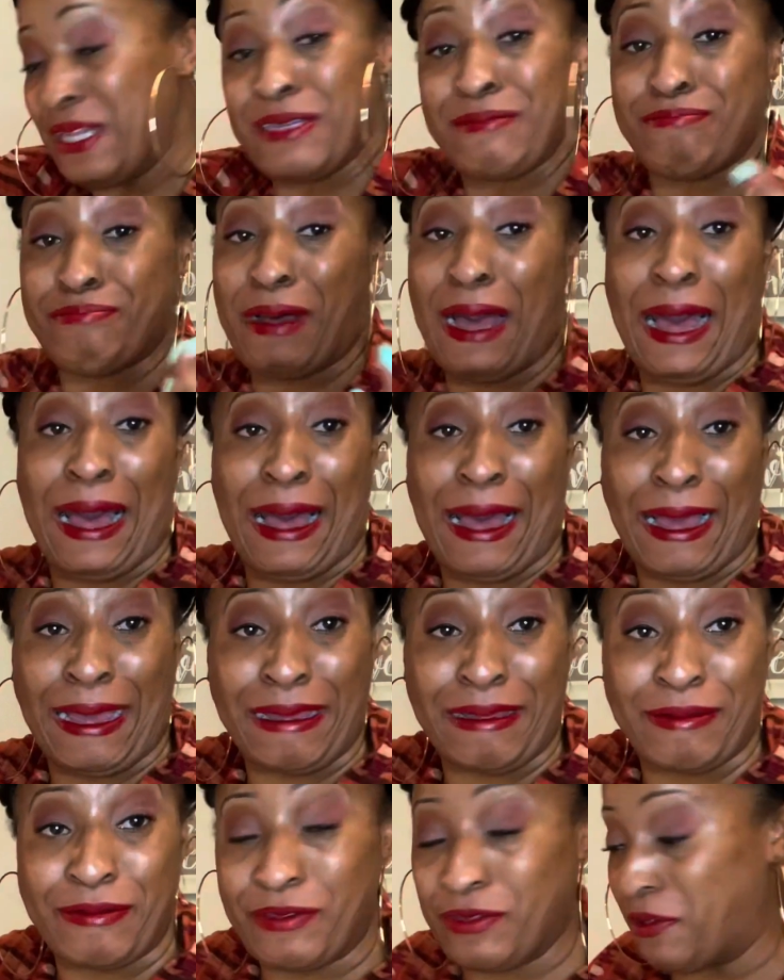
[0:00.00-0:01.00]
pie,
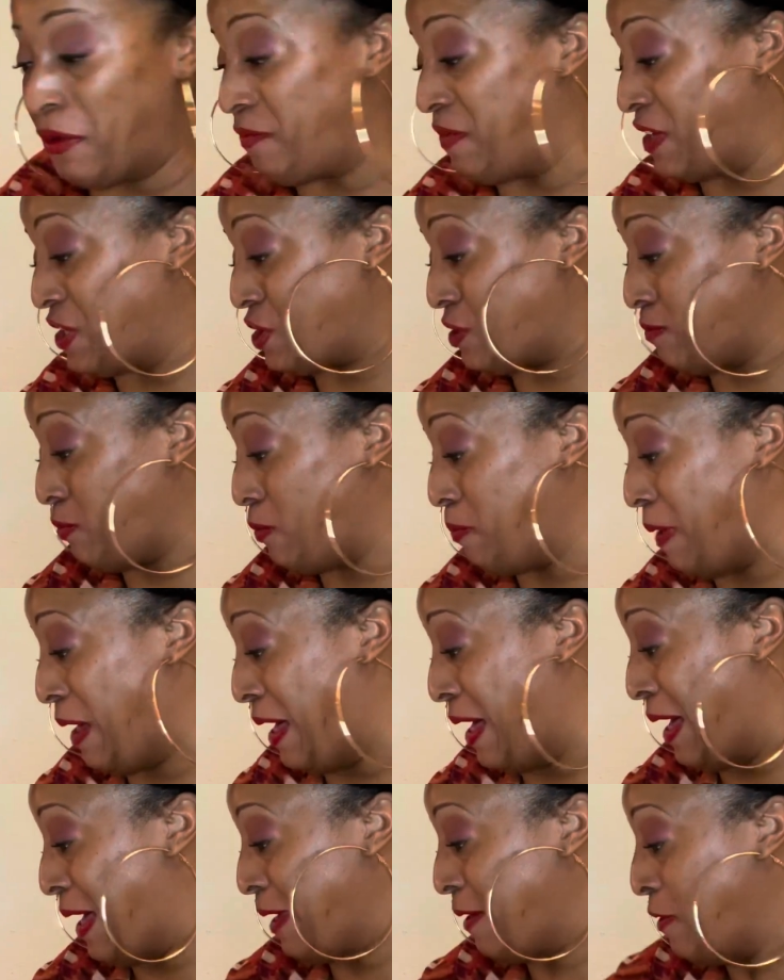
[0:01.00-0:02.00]
a vegetable
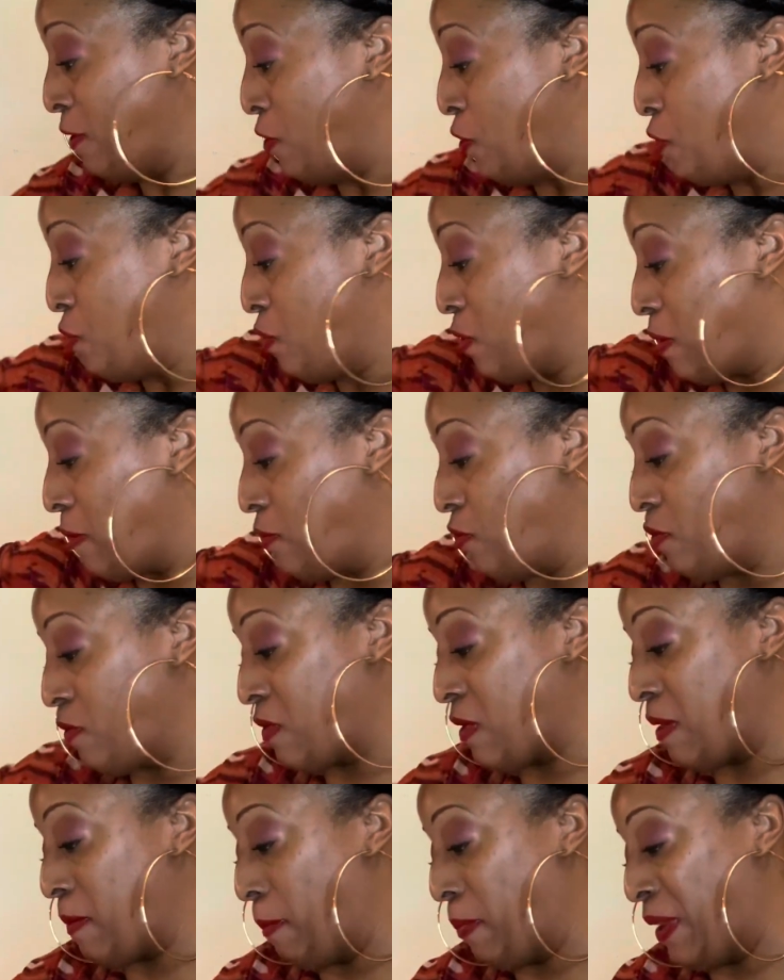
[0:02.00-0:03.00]
pie, you can use
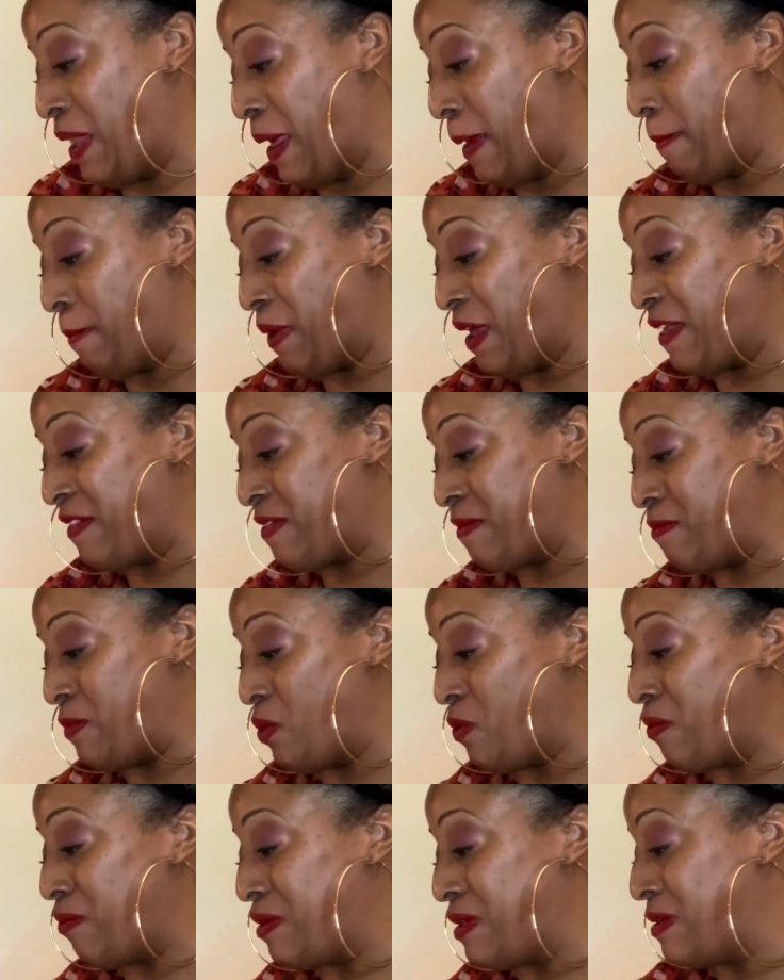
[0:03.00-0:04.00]
a plant-based
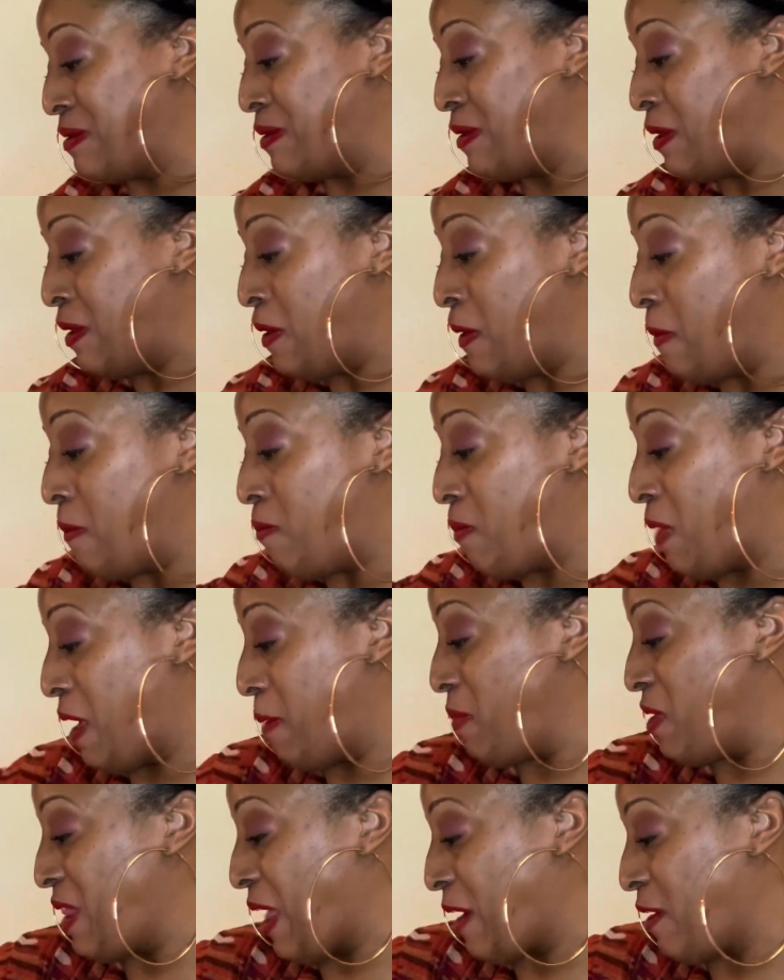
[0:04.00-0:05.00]
milk,
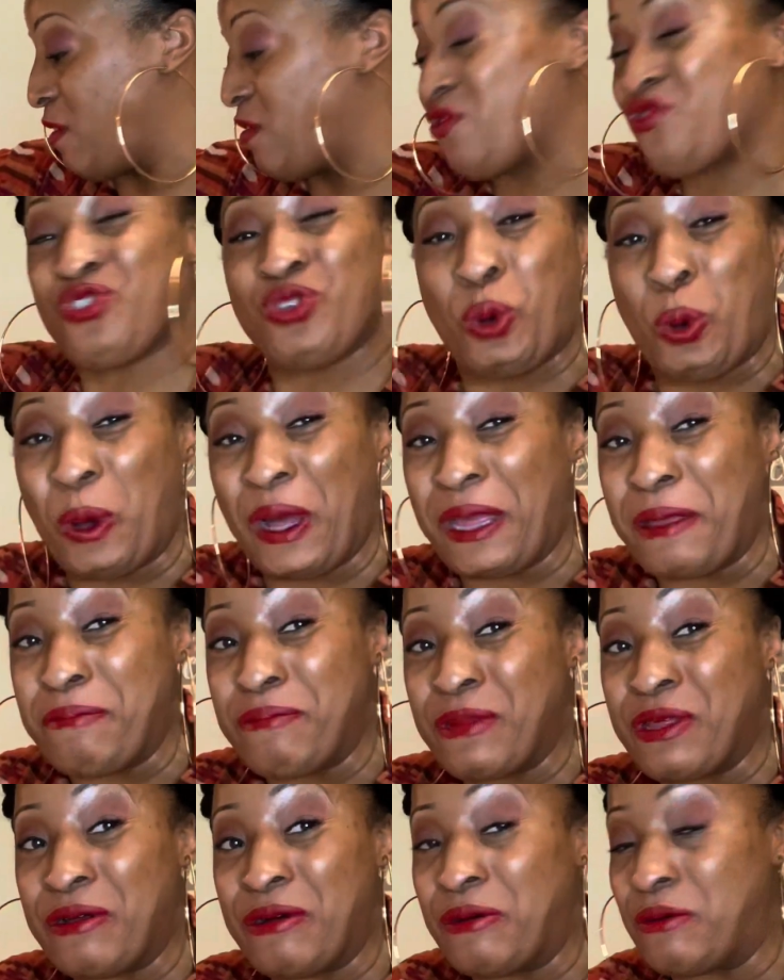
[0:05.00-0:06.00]
maybe like a soy
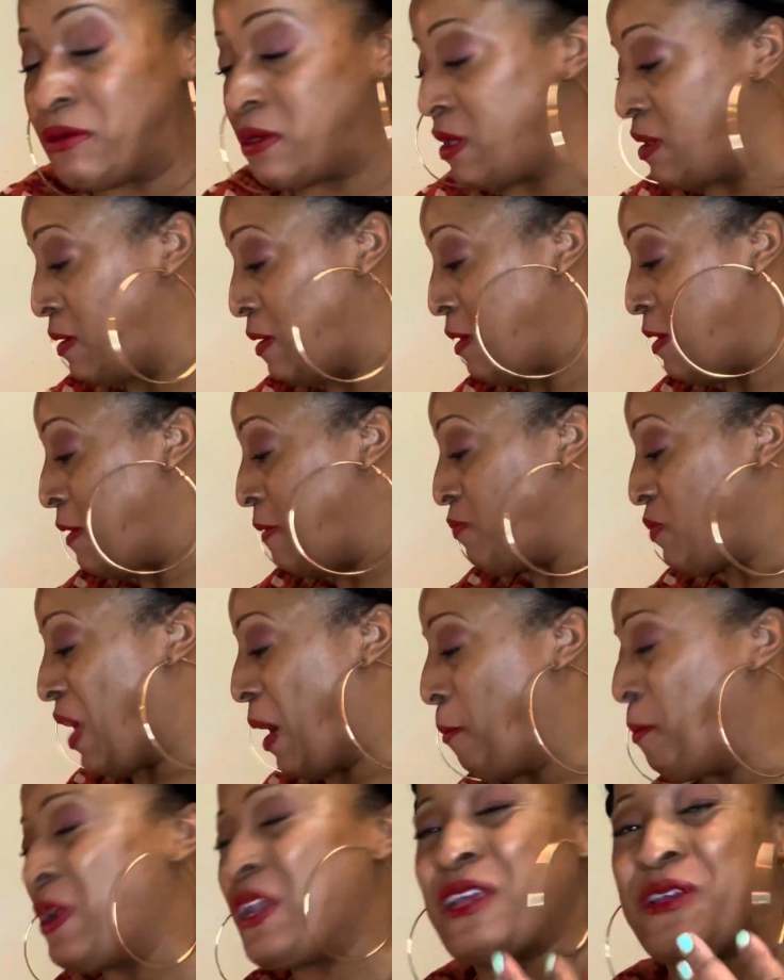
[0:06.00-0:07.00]
milk. I
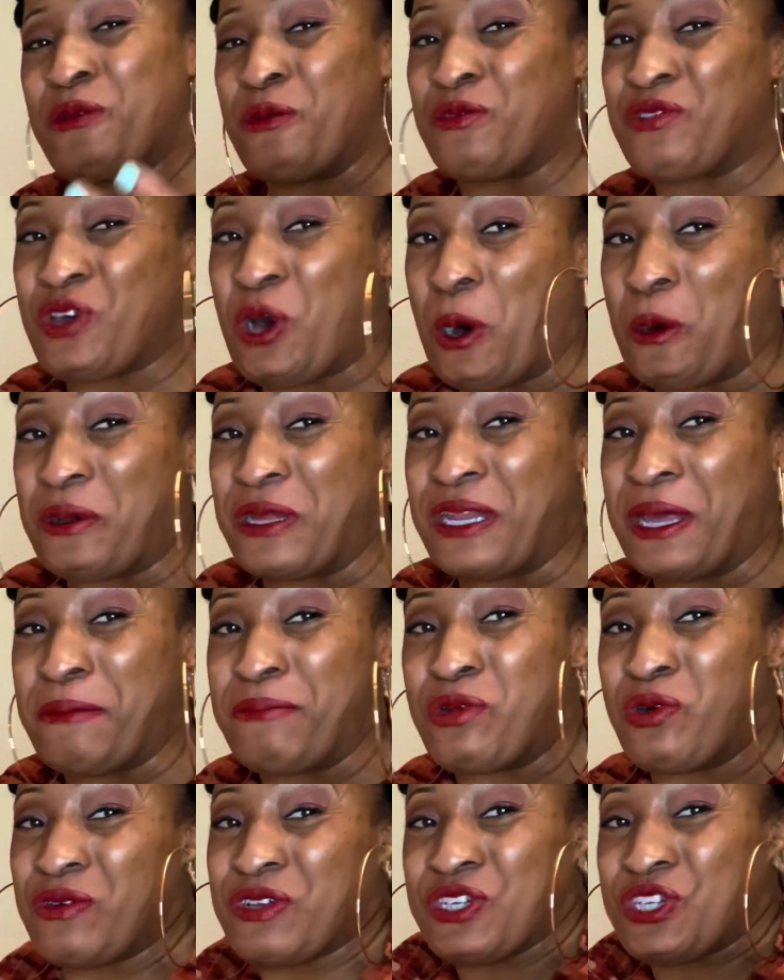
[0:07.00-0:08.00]
wouldn't use coconut
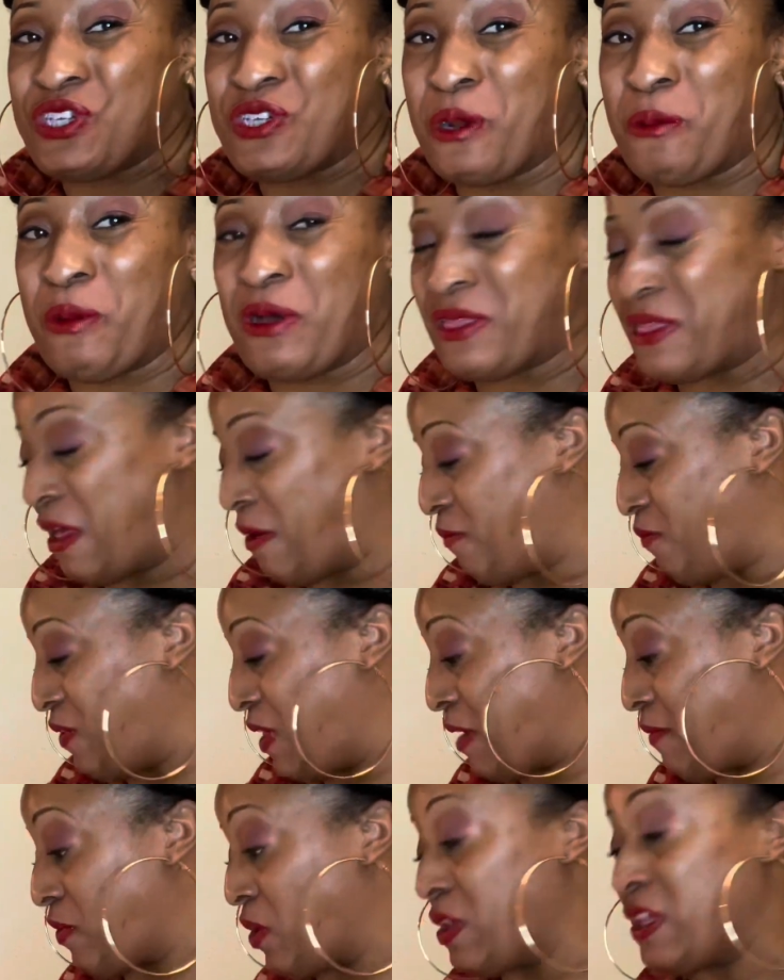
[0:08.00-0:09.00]
milk because you don't want that
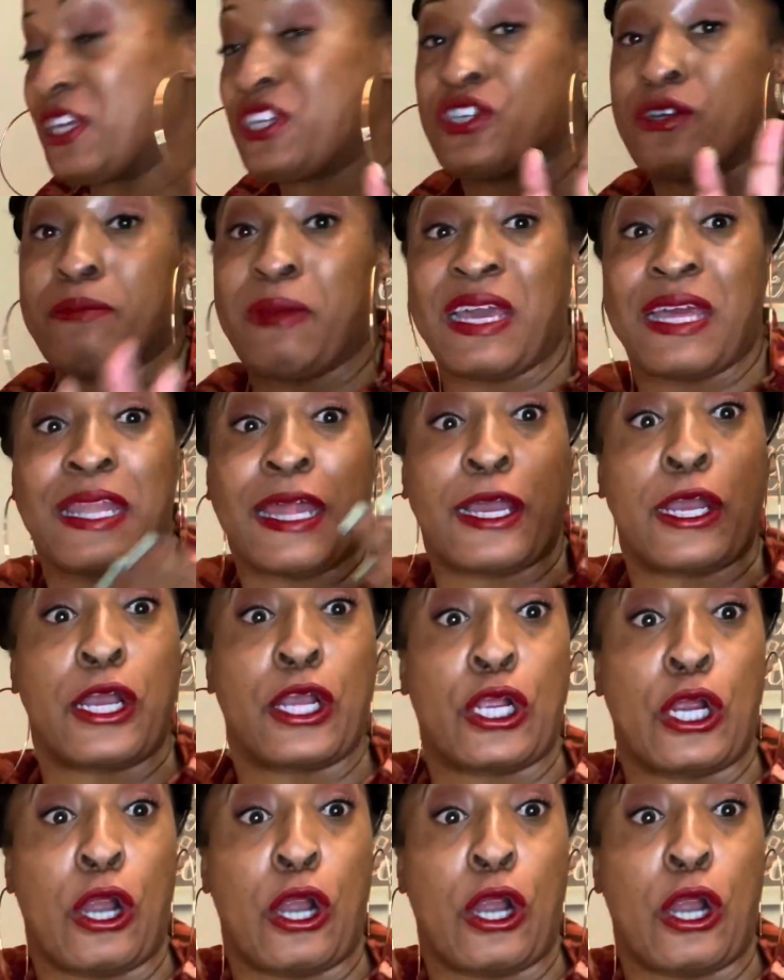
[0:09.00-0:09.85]
flavor unless you're making like a